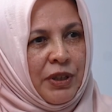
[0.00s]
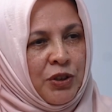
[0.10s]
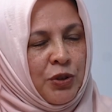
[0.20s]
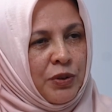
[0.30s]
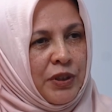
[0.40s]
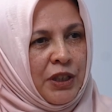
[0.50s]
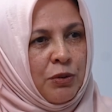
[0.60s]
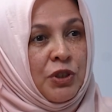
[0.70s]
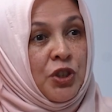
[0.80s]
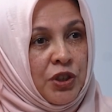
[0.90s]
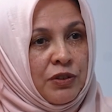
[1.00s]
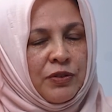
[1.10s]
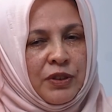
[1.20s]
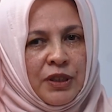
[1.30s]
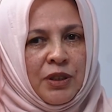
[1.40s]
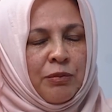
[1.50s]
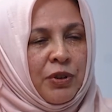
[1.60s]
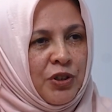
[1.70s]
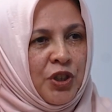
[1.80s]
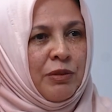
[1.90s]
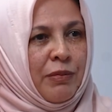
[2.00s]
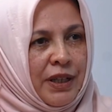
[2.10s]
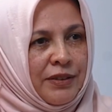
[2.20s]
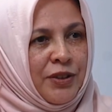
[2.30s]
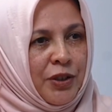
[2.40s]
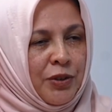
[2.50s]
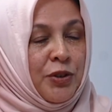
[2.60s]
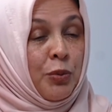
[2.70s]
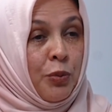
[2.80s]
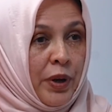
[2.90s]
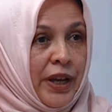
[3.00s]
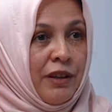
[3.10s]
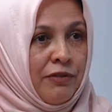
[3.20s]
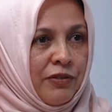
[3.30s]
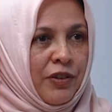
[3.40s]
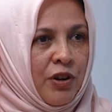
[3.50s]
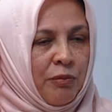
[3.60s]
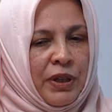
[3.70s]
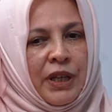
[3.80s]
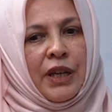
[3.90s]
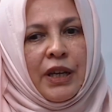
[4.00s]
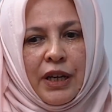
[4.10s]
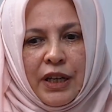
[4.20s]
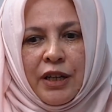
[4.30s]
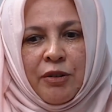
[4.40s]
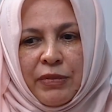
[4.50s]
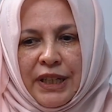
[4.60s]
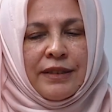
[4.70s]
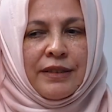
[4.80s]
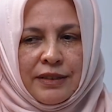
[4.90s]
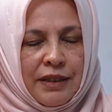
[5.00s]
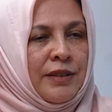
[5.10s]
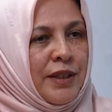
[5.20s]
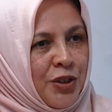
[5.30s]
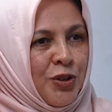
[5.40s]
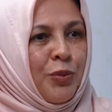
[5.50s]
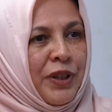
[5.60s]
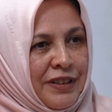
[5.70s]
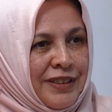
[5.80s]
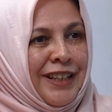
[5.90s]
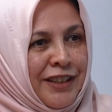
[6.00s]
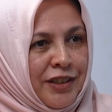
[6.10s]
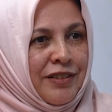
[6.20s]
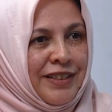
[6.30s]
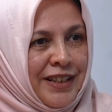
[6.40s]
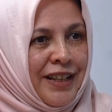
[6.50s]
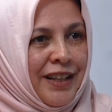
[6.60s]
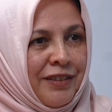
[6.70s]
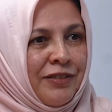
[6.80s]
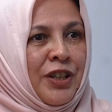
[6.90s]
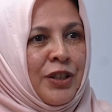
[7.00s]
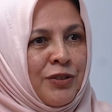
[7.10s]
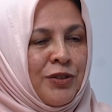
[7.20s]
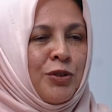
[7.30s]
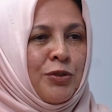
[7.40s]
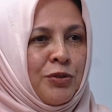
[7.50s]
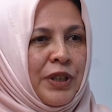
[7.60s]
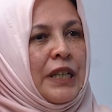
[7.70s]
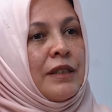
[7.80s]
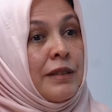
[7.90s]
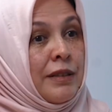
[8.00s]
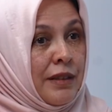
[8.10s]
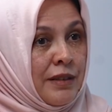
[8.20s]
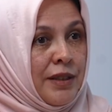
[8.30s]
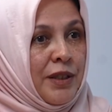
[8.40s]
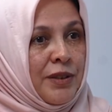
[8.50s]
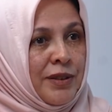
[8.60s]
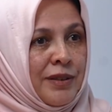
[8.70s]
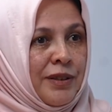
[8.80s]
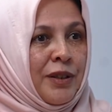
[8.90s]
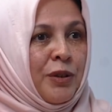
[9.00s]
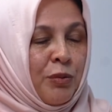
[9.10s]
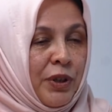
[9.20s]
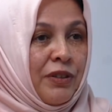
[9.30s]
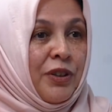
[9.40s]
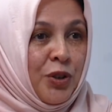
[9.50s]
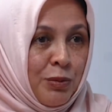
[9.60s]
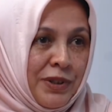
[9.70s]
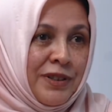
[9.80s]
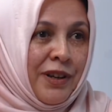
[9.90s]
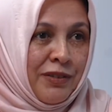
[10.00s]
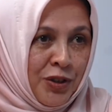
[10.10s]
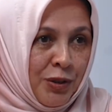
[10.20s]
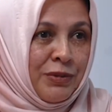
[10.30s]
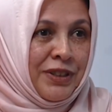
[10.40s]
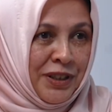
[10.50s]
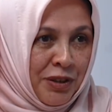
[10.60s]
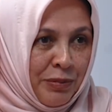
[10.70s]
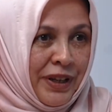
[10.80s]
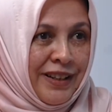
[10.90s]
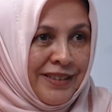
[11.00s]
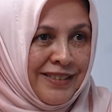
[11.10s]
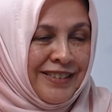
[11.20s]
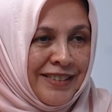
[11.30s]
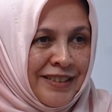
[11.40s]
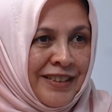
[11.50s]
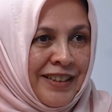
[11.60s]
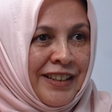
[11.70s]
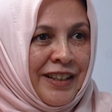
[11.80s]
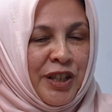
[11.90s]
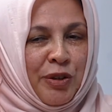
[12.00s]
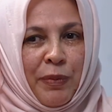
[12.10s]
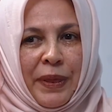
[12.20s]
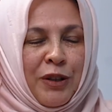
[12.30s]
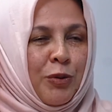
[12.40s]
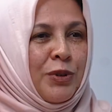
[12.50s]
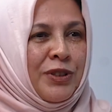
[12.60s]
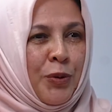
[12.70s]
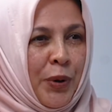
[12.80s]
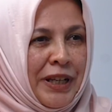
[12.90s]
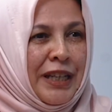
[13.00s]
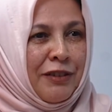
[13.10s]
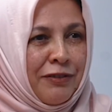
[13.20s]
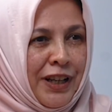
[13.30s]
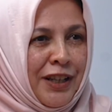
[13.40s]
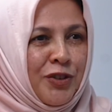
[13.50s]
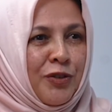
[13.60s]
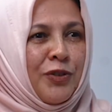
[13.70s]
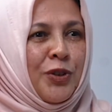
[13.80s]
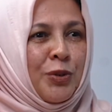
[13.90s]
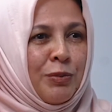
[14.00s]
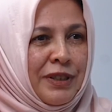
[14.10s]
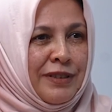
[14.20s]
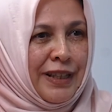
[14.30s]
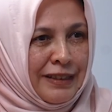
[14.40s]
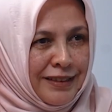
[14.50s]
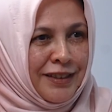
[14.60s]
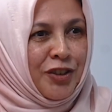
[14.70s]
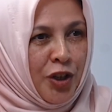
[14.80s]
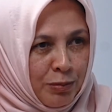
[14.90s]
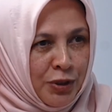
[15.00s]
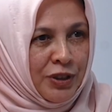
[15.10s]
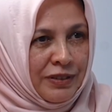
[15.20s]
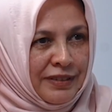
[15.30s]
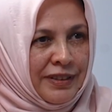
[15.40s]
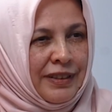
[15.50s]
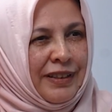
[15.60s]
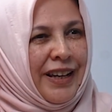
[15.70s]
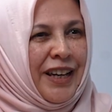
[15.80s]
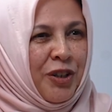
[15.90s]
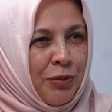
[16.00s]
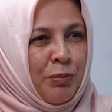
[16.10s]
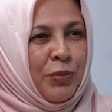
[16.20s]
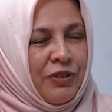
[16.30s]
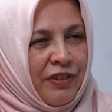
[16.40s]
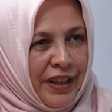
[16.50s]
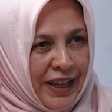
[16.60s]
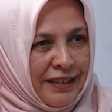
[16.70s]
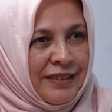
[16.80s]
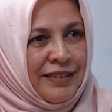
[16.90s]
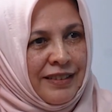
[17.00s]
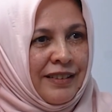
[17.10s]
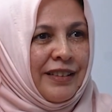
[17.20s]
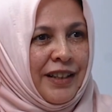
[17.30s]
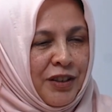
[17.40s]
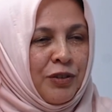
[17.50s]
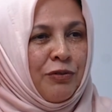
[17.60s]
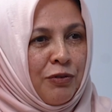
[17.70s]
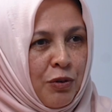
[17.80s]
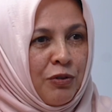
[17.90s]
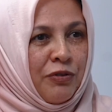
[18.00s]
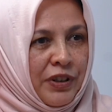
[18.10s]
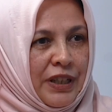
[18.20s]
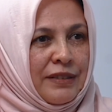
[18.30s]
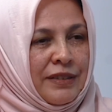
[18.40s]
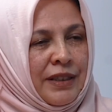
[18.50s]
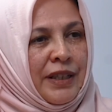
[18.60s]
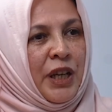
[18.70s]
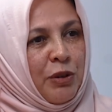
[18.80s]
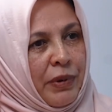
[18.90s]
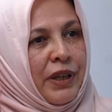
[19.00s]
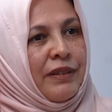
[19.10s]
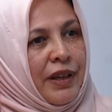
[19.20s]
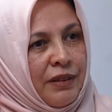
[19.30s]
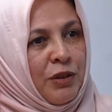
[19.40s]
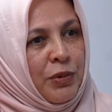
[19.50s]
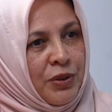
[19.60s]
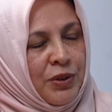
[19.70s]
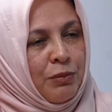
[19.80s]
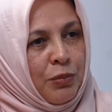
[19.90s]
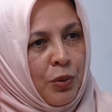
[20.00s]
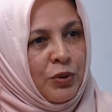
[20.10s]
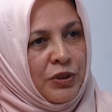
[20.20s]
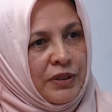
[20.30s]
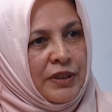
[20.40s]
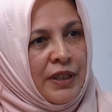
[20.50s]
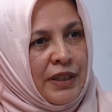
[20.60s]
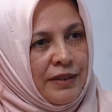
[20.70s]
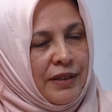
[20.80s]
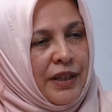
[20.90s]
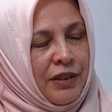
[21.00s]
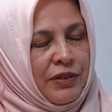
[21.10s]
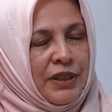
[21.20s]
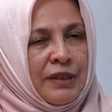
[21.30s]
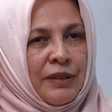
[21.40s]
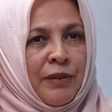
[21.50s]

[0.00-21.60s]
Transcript: make sure that we shift project milestones away from it's a success when the tech goes live to it's a success when the humans have adopted and embraced it. And almost coining a phrase of human-centered adoption. How do we put that right at the forefront and make that the most important side of it?